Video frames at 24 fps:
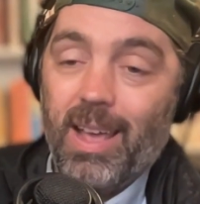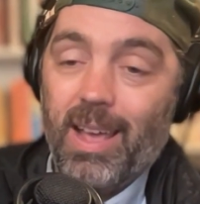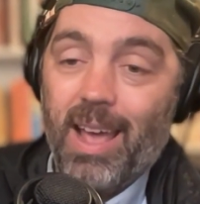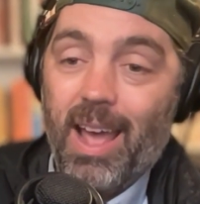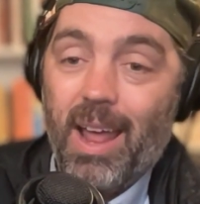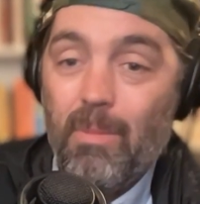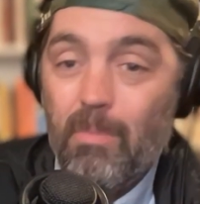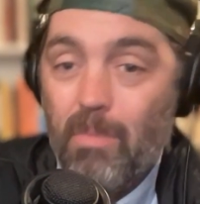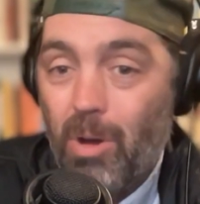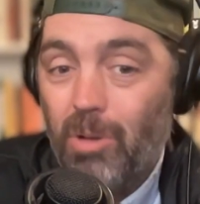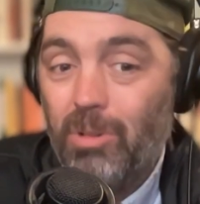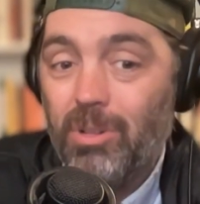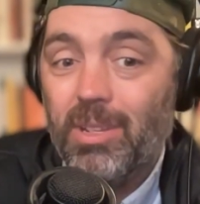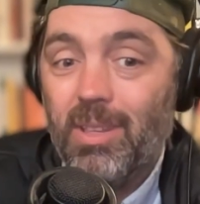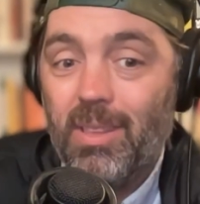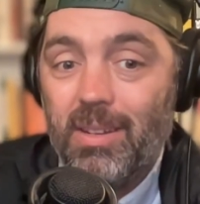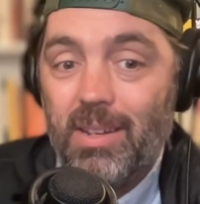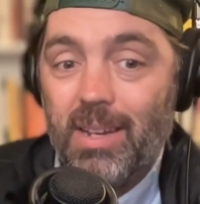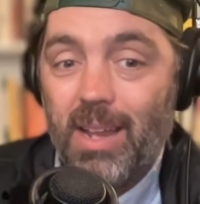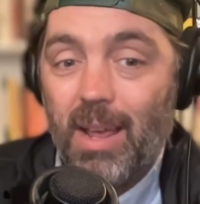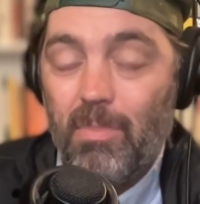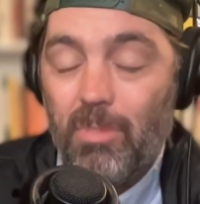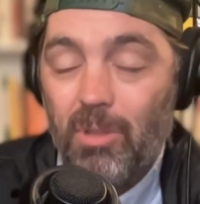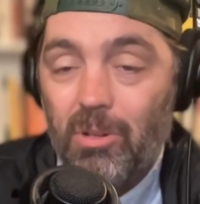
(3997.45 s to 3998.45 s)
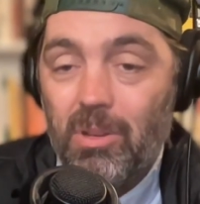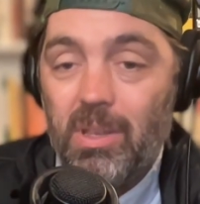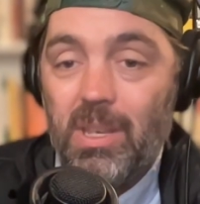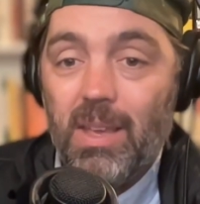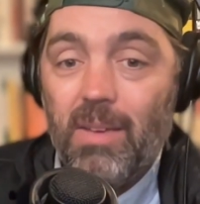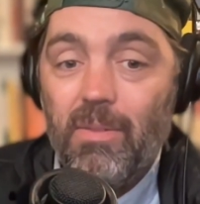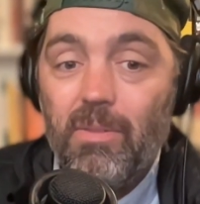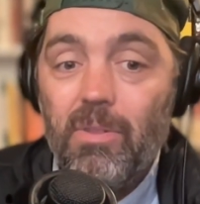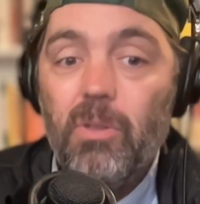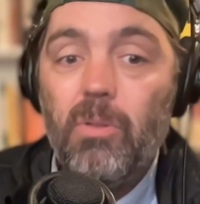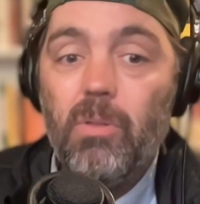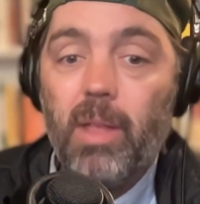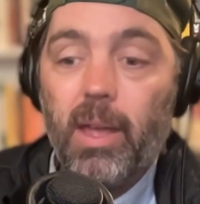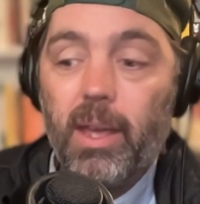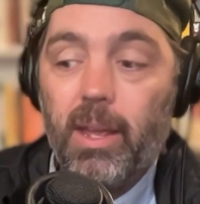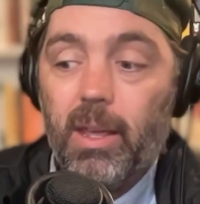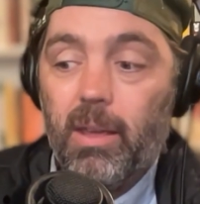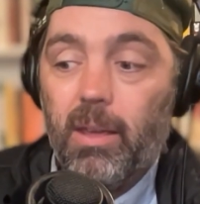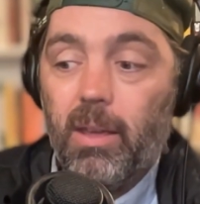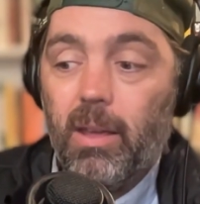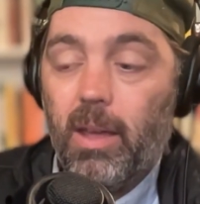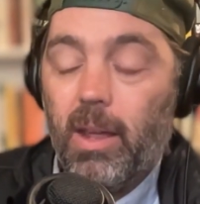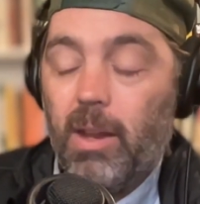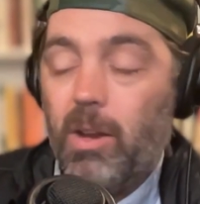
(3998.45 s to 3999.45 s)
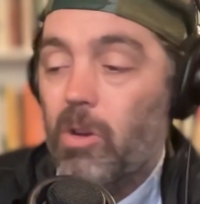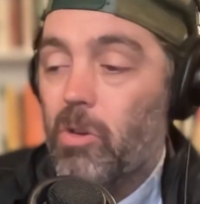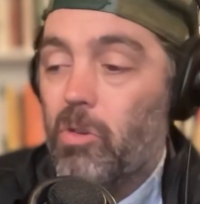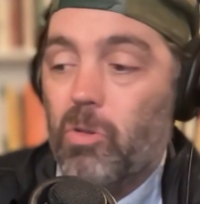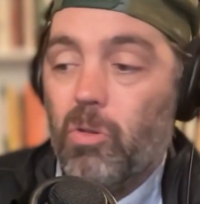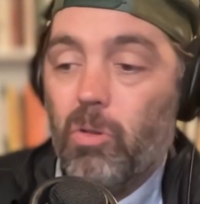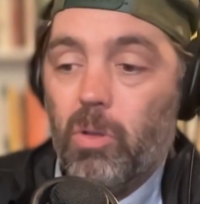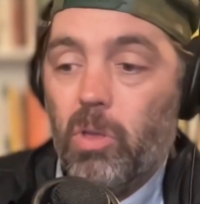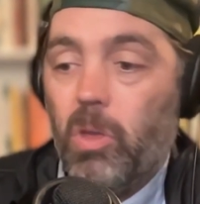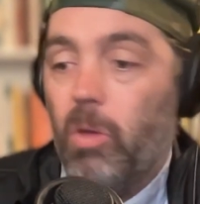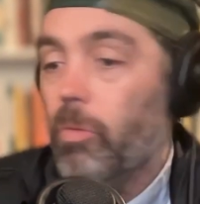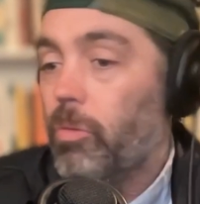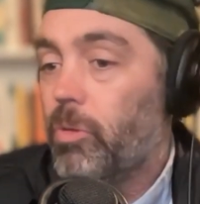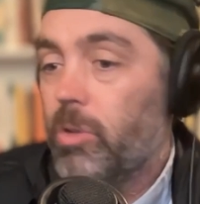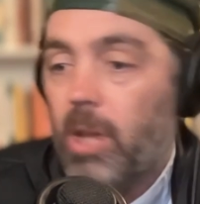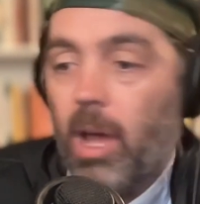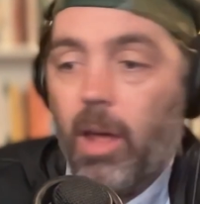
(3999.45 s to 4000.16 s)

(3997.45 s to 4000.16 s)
And most of the time they'll give you like you